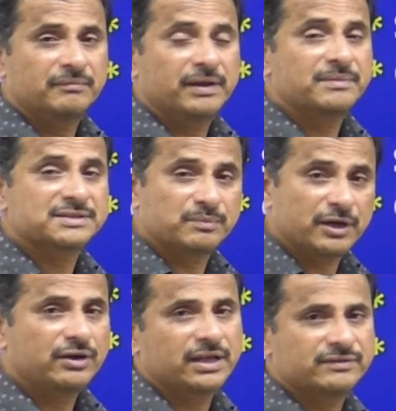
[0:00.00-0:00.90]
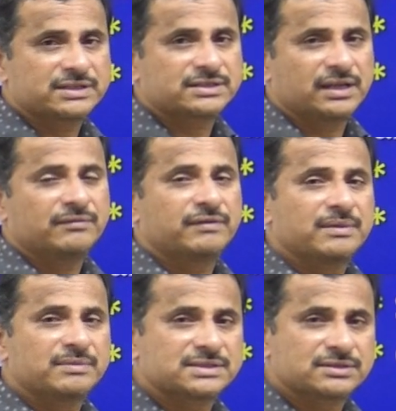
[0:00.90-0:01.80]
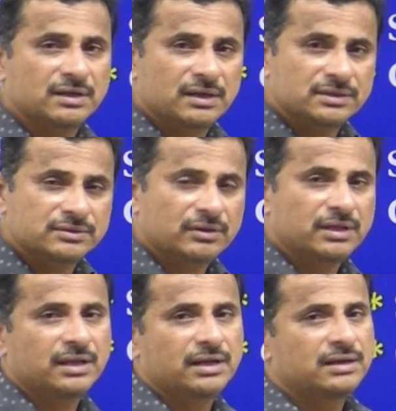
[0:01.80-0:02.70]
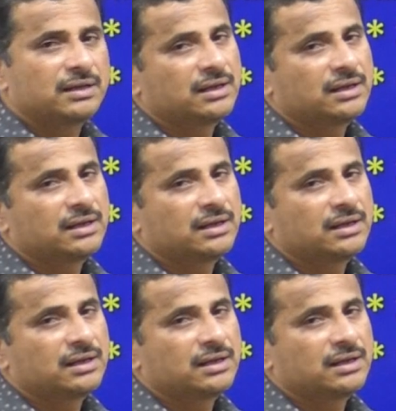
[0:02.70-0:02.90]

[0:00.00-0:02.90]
famous biodiversity, famous, so here